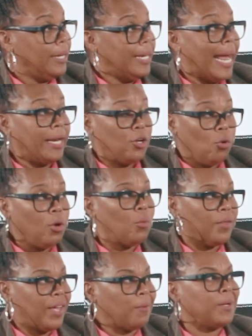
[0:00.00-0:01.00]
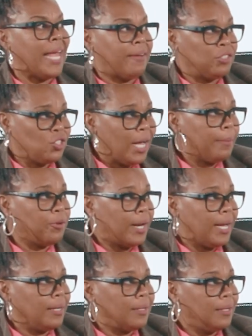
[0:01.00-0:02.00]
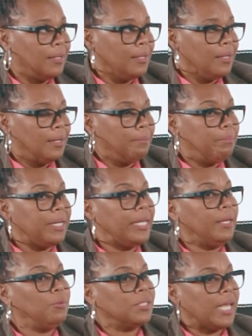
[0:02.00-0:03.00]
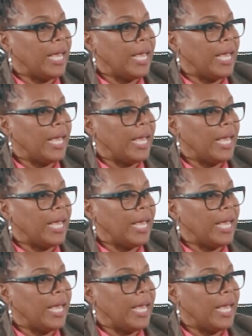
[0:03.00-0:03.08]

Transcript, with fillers: not knowing whether I would have a job or not. But he was